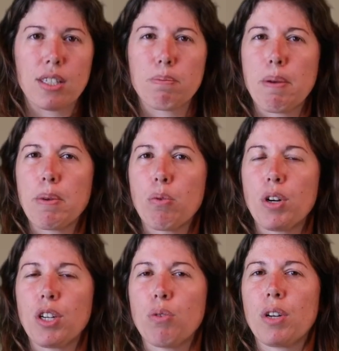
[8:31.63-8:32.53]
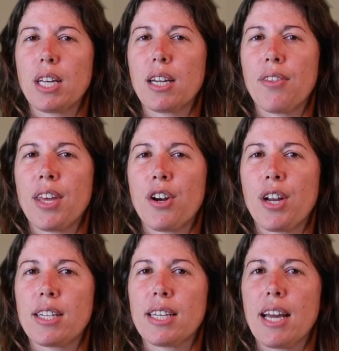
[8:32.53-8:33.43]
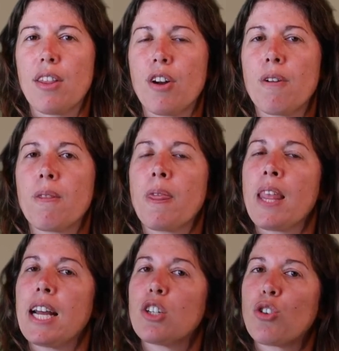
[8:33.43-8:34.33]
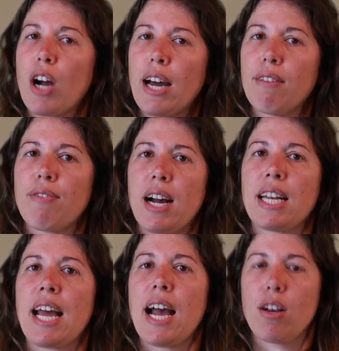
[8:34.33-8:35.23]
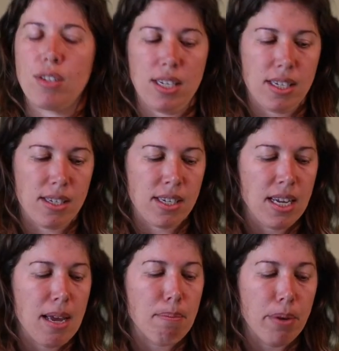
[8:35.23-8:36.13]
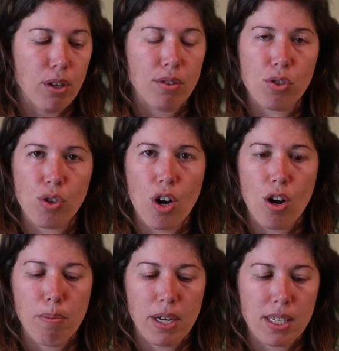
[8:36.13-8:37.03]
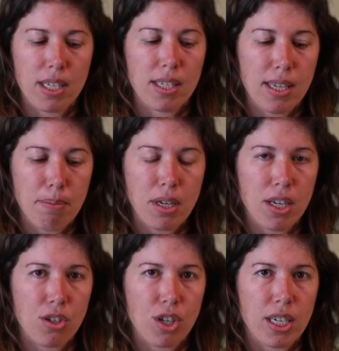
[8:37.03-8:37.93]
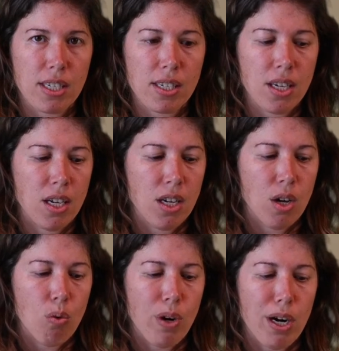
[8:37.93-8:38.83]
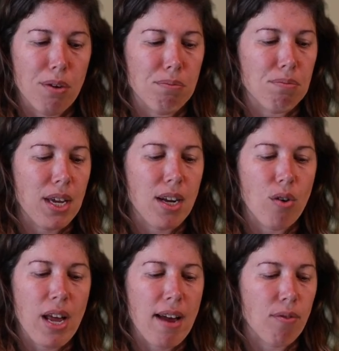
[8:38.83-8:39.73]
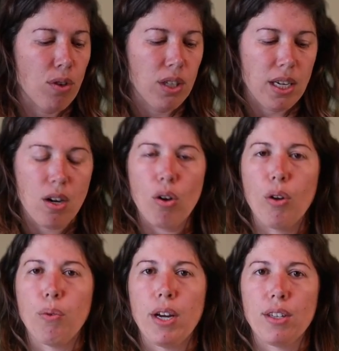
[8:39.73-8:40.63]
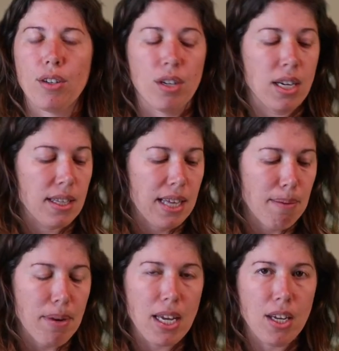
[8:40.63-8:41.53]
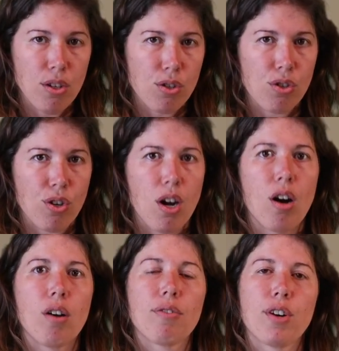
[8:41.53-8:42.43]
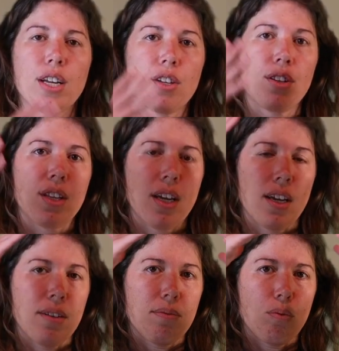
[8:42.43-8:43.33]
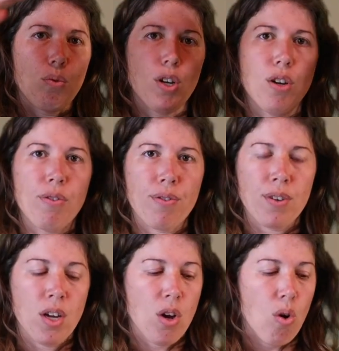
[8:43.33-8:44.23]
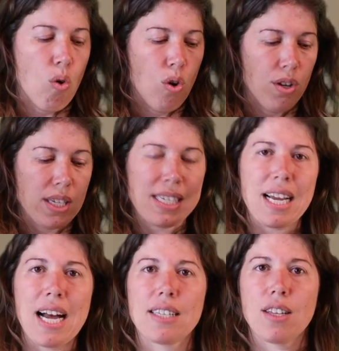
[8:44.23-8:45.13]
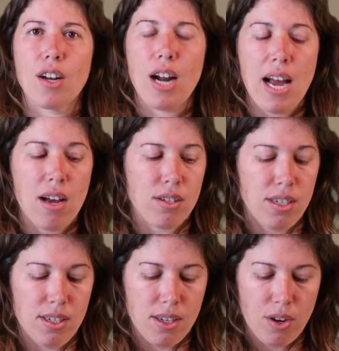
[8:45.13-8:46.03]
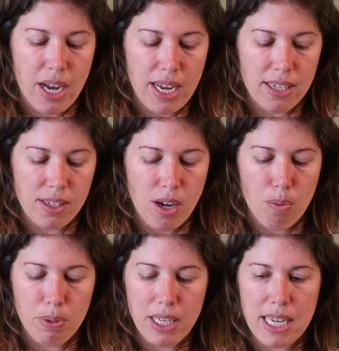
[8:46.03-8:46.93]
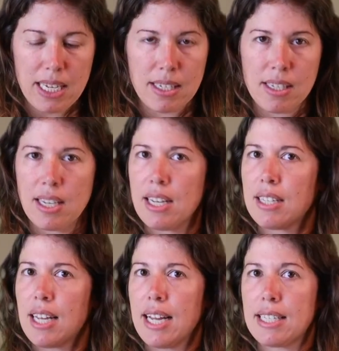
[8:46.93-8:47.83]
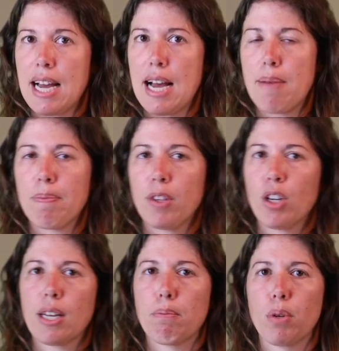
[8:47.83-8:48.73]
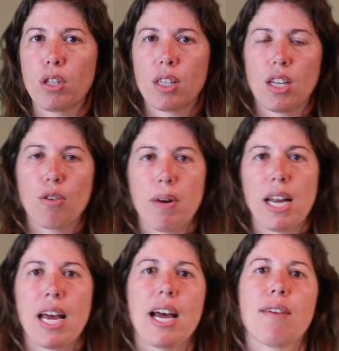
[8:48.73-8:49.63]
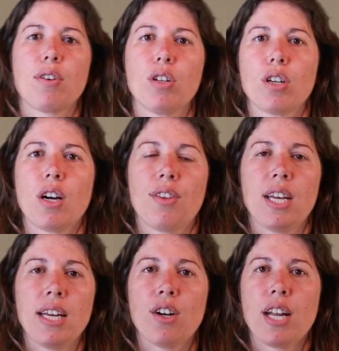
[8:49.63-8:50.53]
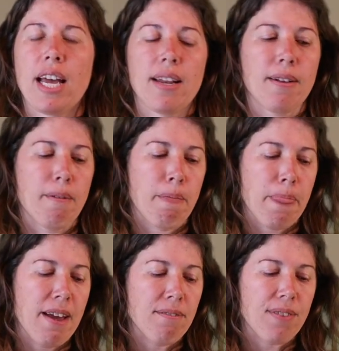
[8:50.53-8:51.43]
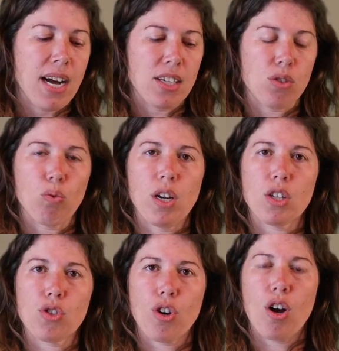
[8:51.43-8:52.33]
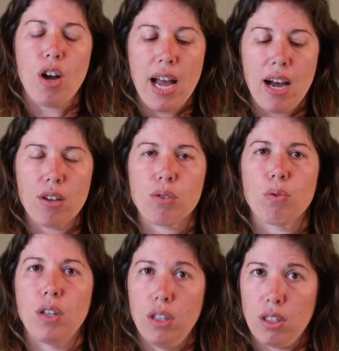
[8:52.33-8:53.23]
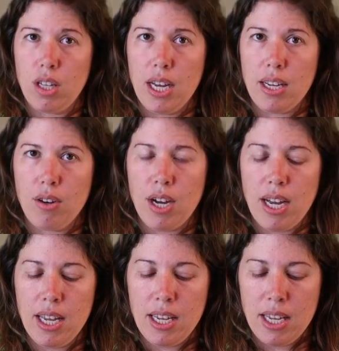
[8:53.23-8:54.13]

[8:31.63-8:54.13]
This may be where you want to get on the internet together and try to find houses built of straw, because in some countries where they don't have really cold weather, they may use straw for either the roof or the sides of their houses, okay? So please take time, look in books that you might have or look on the internet and find what a straw house would look like, okay?